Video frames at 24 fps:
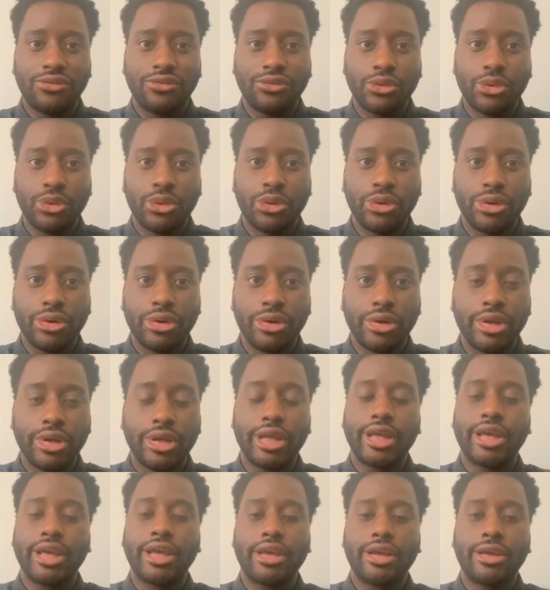for
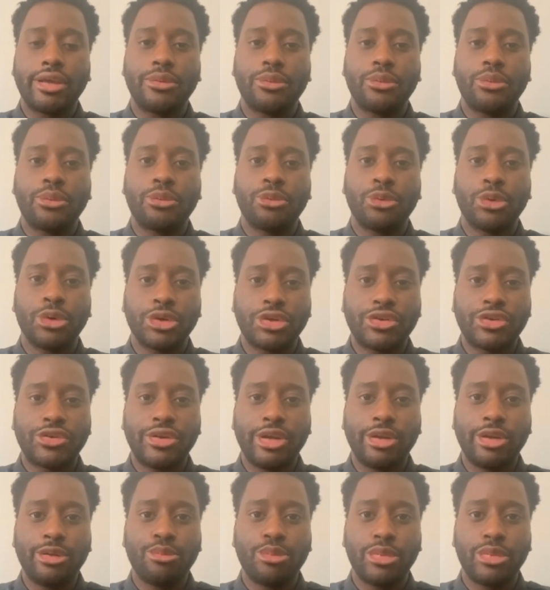a work
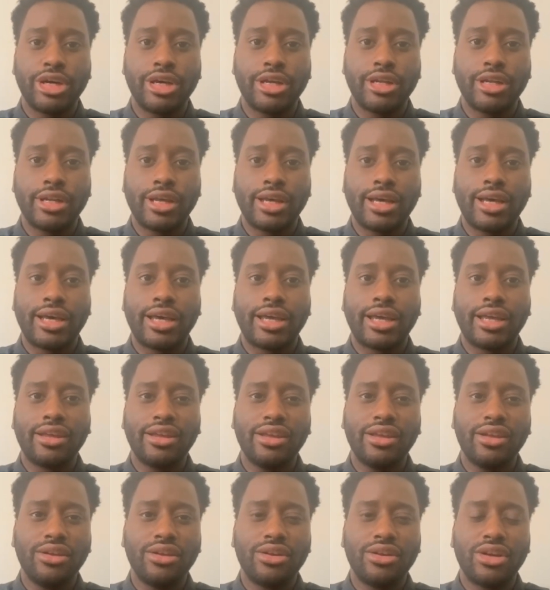trip, but I,
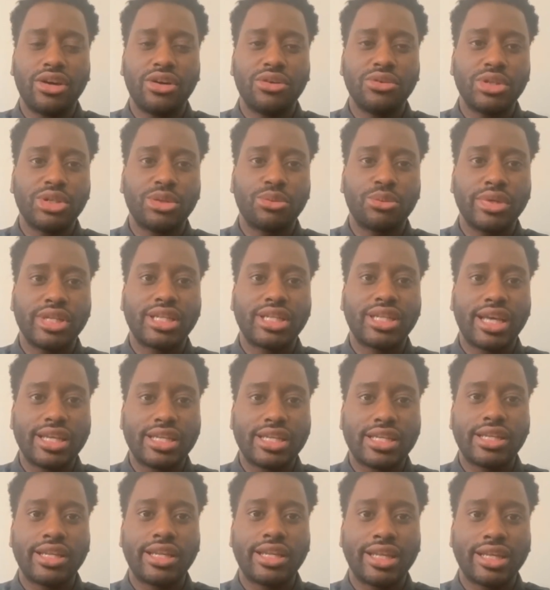you know, just went
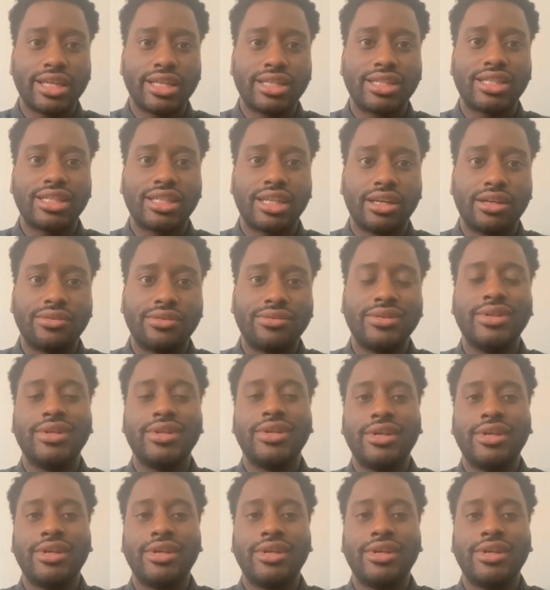sightseeing and stuff.